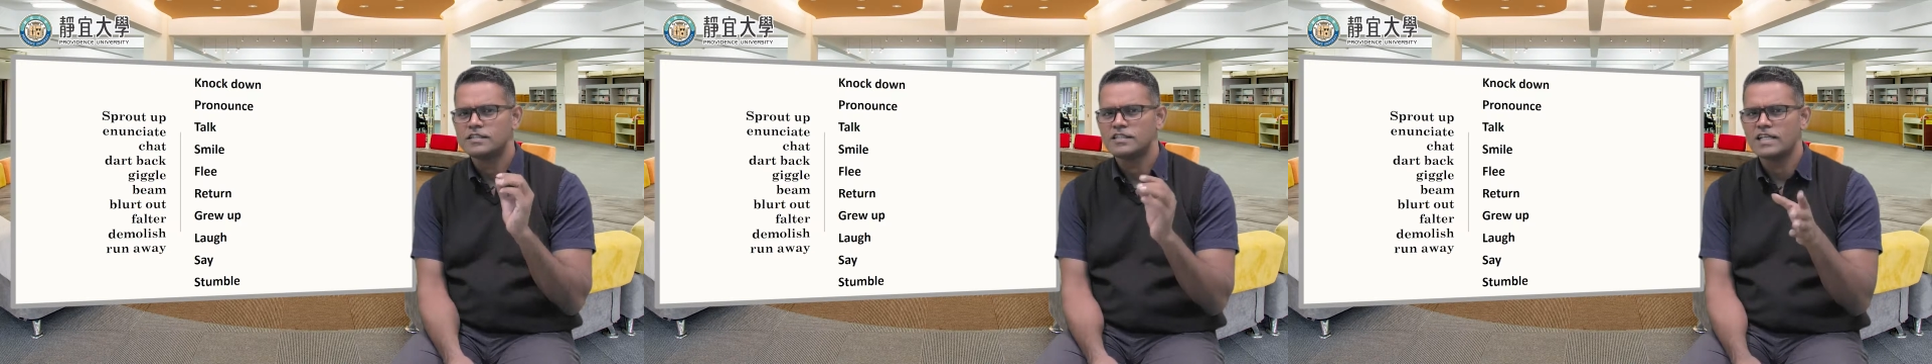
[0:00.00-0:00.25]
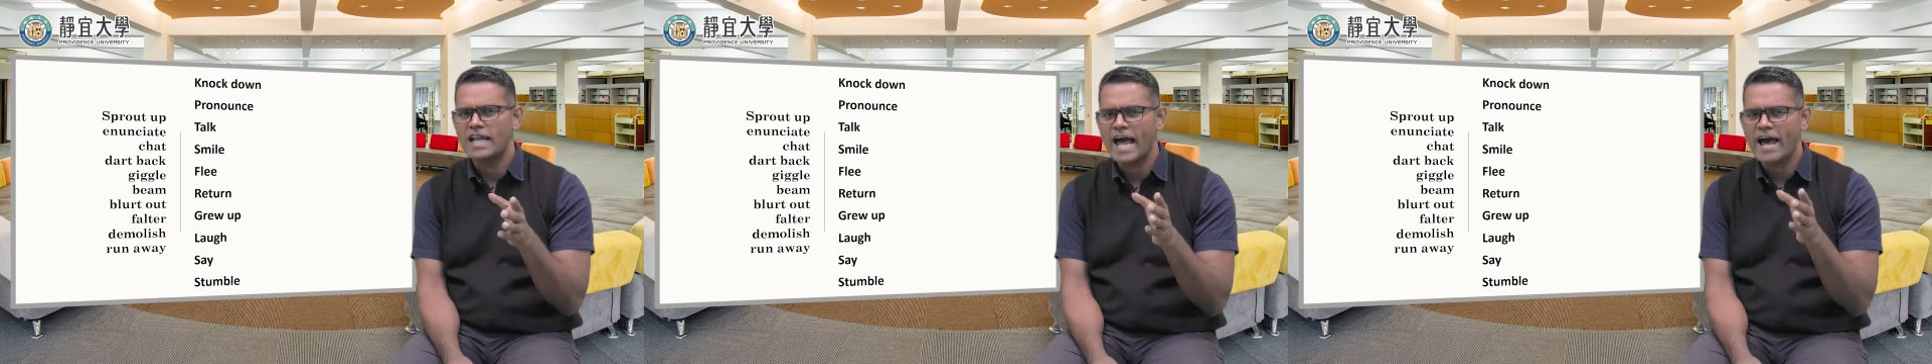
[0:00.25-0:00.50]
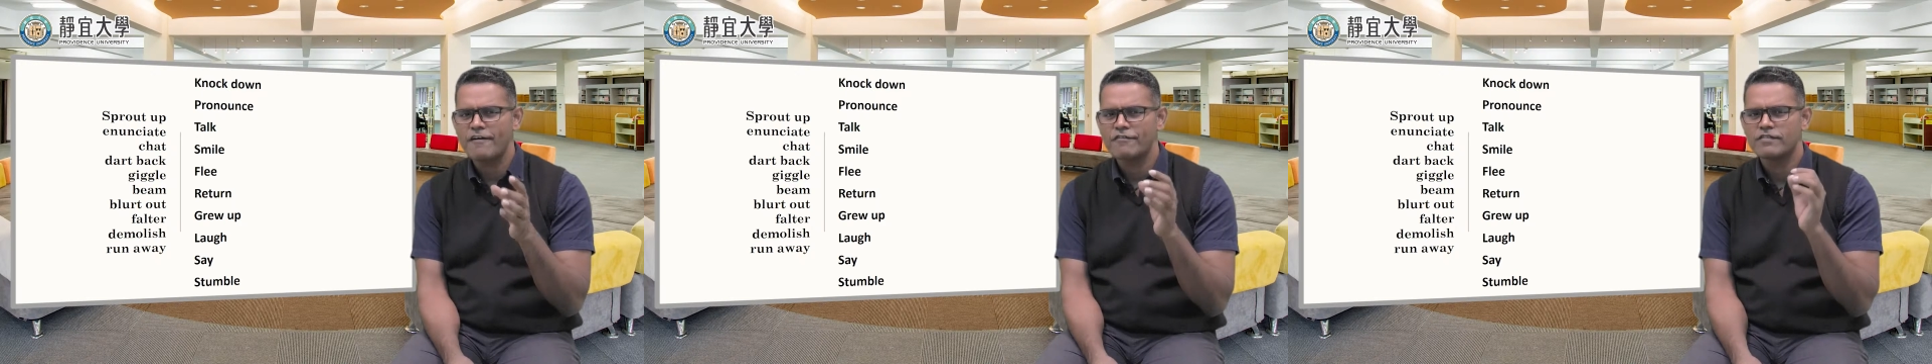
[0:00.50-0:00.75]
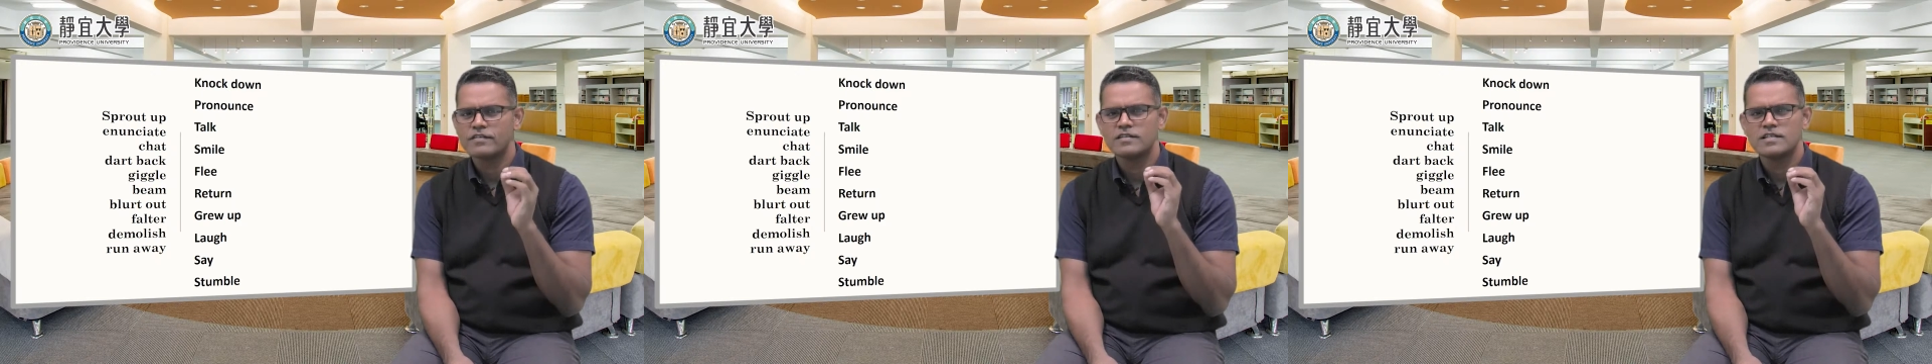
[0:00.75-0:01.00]

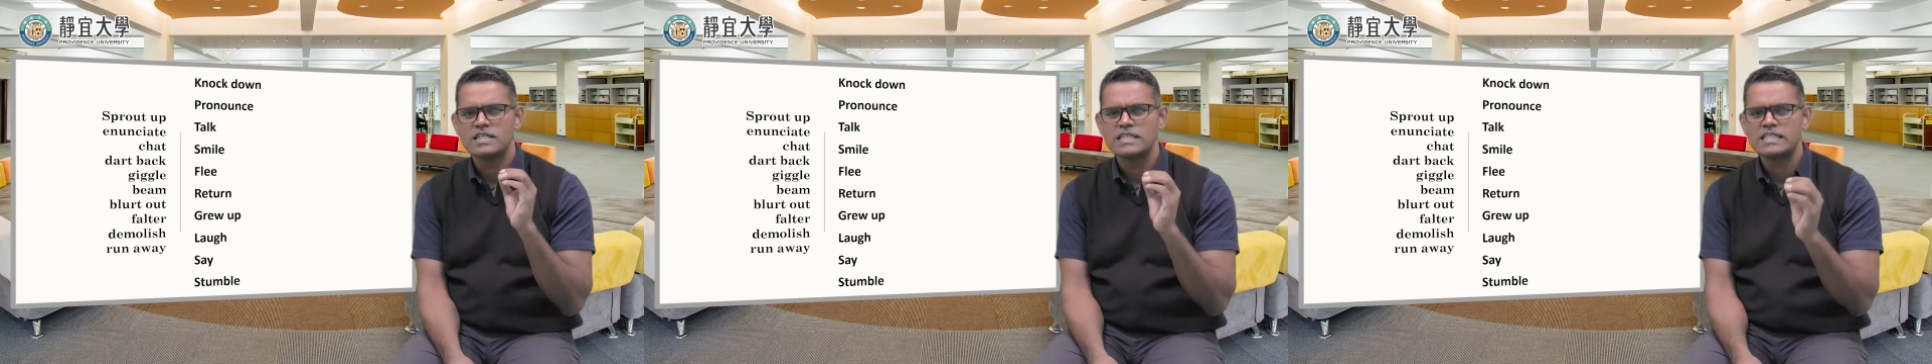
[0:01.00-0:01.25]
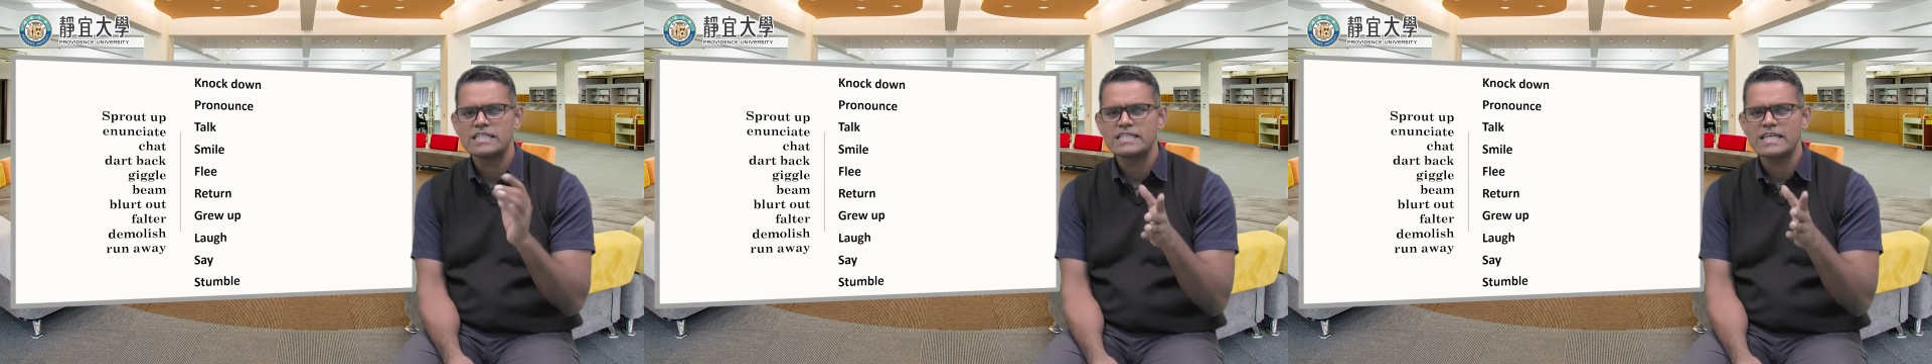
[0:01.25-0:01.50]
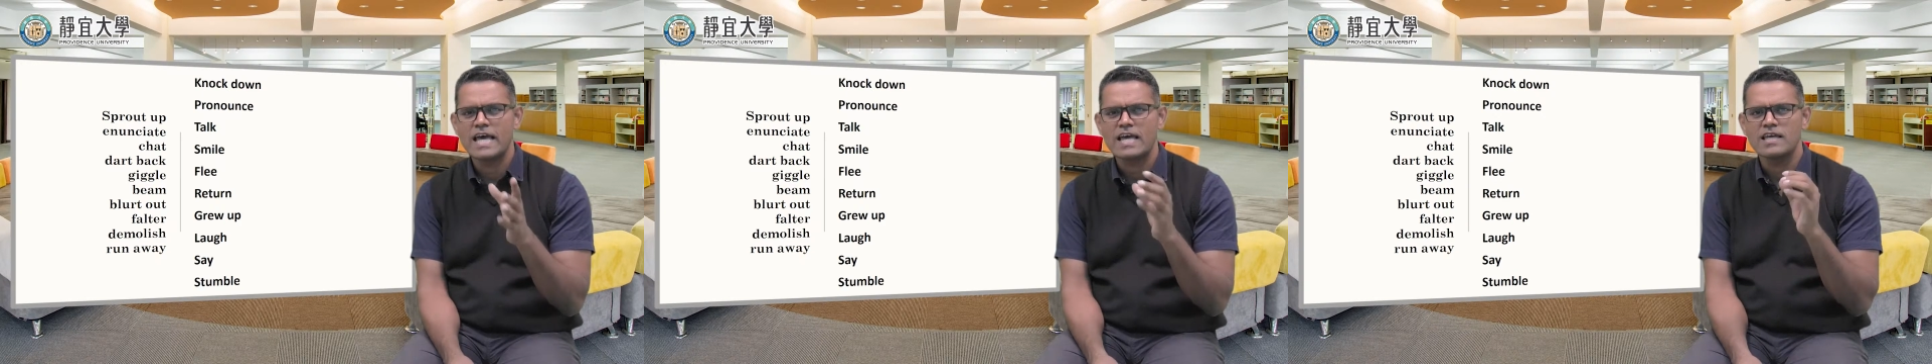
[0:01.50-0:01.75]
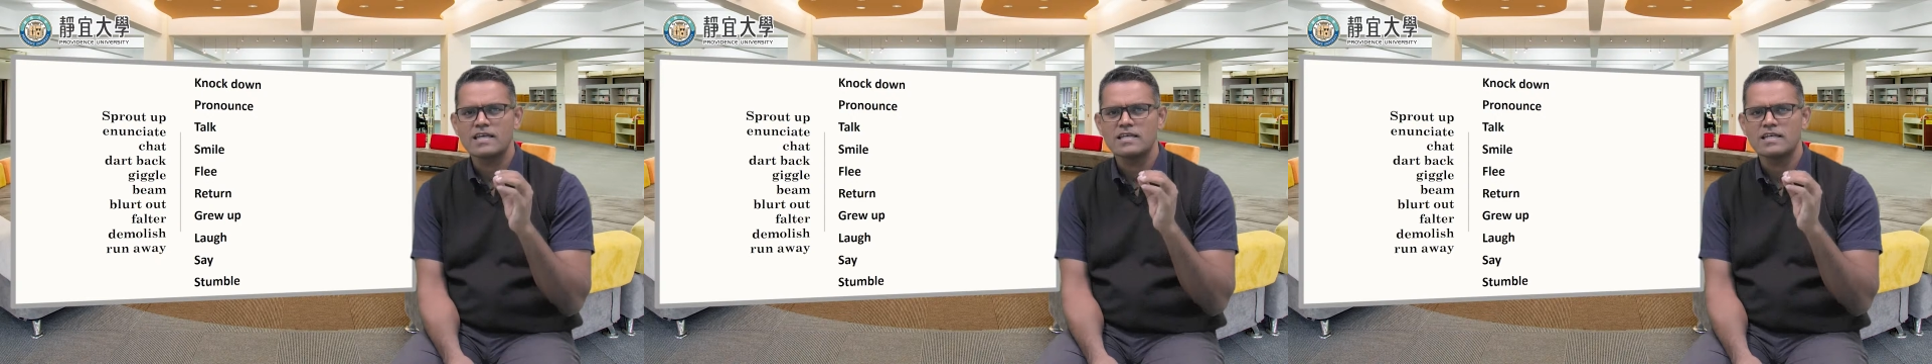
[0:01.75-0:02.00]
laugh,
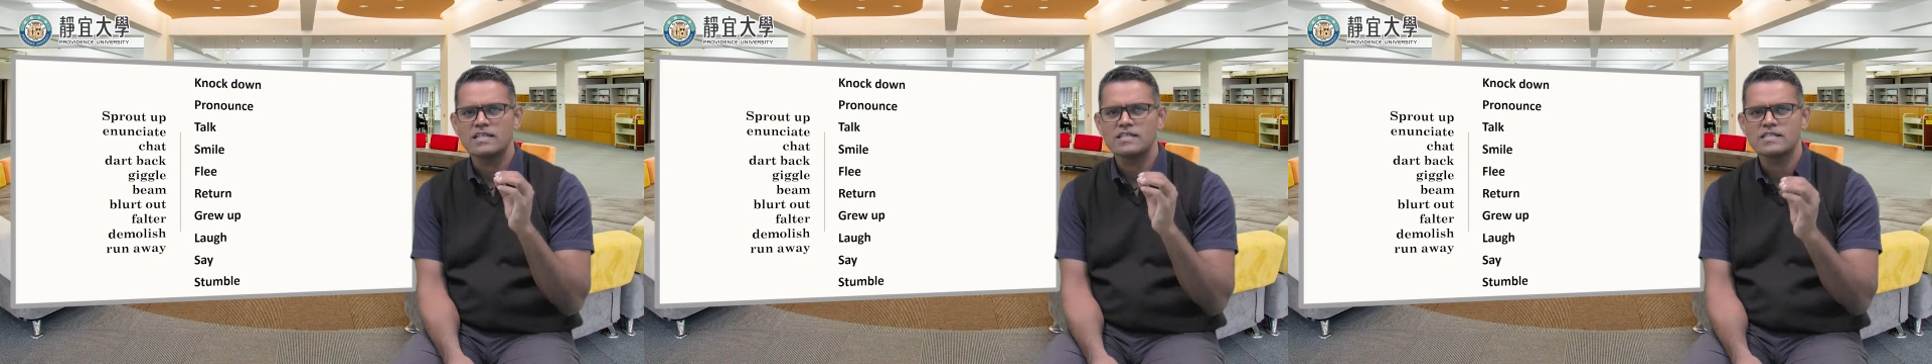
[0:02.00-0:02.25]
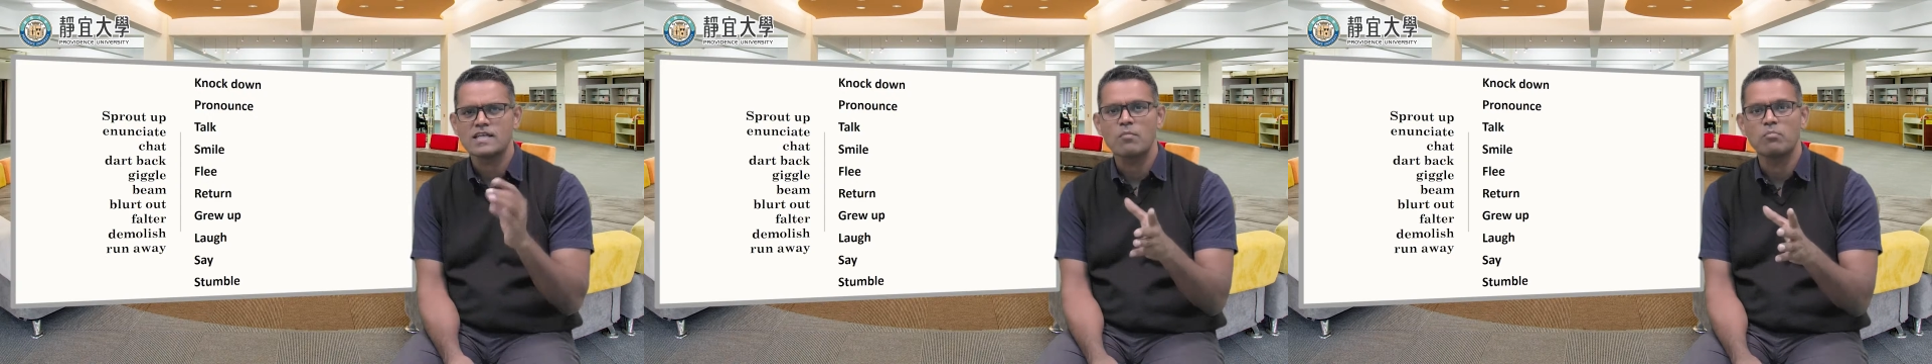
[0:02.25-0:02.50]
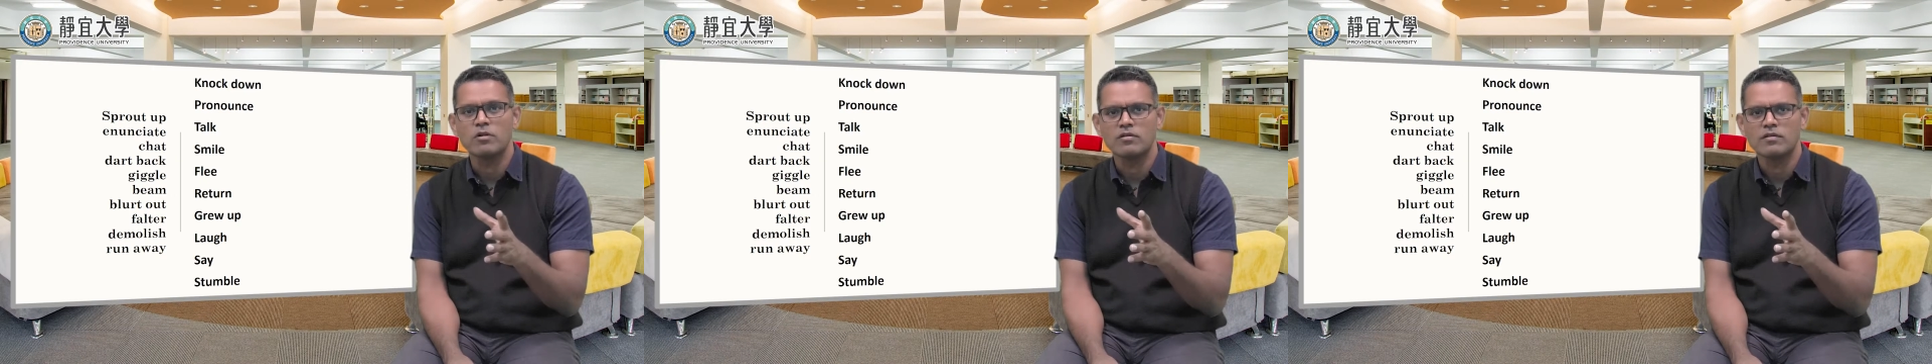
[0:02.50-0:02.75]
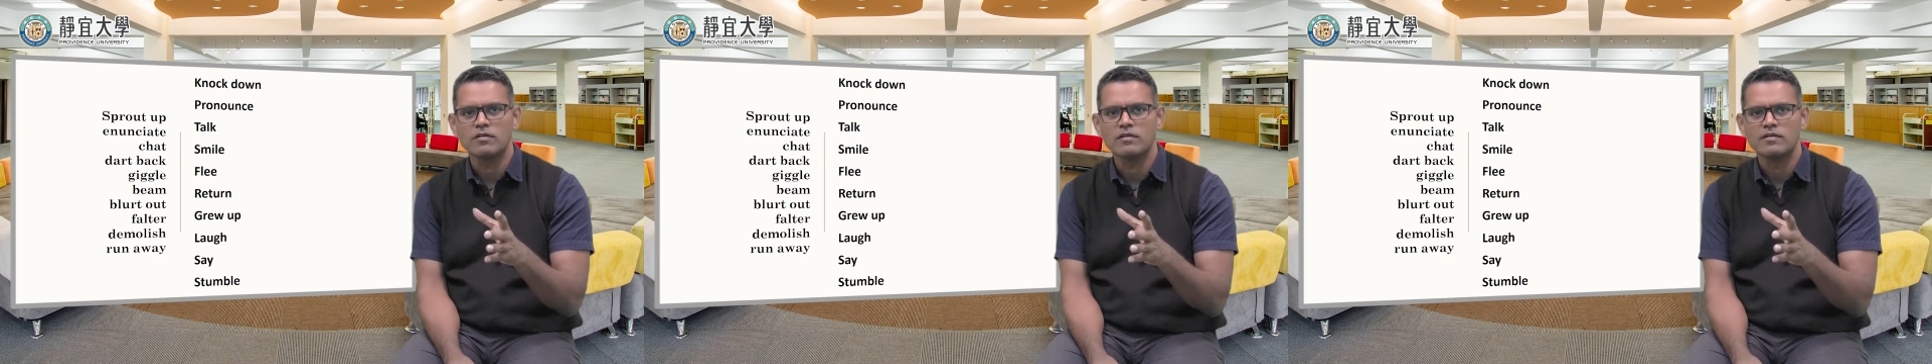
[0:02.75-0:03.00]
say, and stumble.